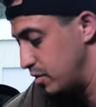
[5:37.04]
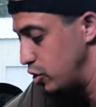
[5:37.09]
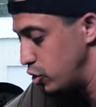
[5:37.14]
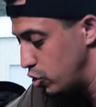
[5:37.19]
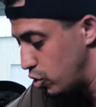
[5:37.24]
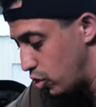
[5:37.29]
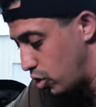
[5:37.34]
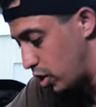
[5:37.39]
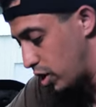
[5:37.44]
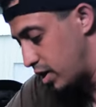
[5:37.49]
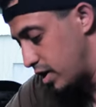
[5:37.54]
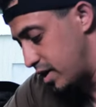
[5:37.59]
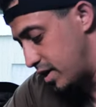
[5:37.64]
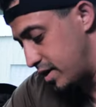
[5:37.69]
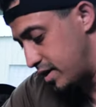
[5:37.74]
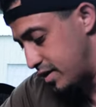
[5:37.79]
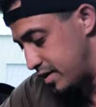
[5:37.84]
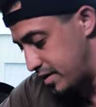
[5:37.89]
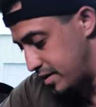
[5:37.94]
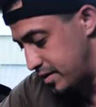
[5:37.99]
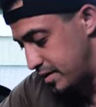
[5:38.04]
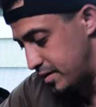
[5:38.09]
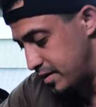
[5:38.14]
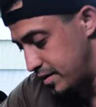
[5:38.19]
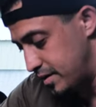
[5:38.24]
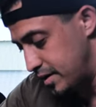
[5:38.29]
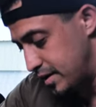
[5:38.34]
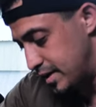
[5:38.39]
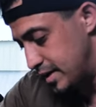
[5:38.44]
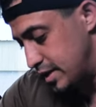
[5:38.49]
Your
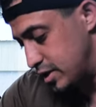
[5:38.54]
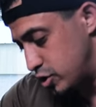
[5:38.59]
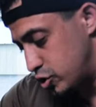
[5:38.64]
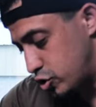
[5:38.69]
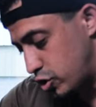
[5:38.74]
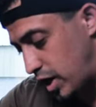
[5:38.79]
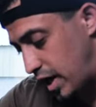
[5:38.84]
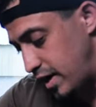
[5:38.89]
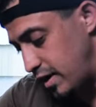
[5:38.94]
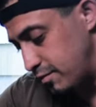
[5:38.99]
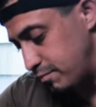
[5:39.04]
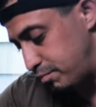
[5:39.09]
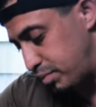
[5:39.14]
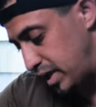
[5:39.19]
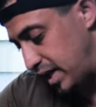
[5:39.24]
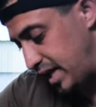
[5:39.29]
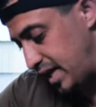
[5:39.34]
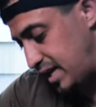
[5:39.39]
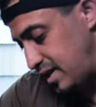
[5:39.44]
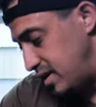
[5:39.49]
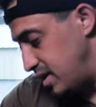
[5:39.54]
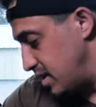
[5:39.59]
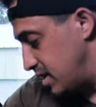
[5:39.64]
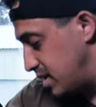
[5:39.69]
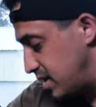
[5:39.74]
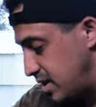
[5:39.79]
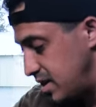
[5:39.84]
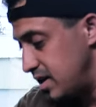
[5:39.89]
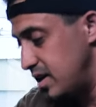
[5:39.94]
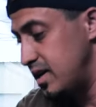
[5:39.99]
Triumph blade,
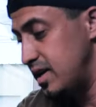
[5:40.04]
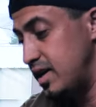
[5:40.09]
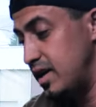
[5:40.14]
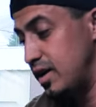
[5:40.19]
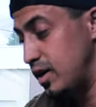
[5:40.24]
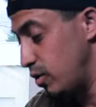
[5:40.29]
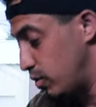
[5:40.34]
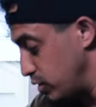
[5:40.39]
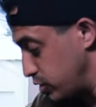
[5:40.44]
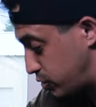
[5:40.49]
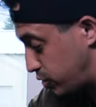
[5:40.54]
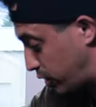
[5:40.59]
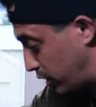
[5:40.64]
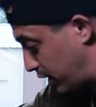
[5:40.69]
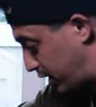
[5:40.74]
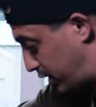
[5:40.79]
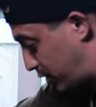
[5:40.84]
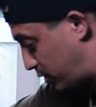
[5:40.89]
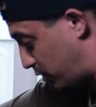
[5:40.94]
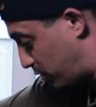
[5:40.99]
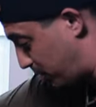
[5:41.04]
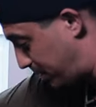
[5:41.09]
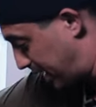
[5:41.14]
what's really cool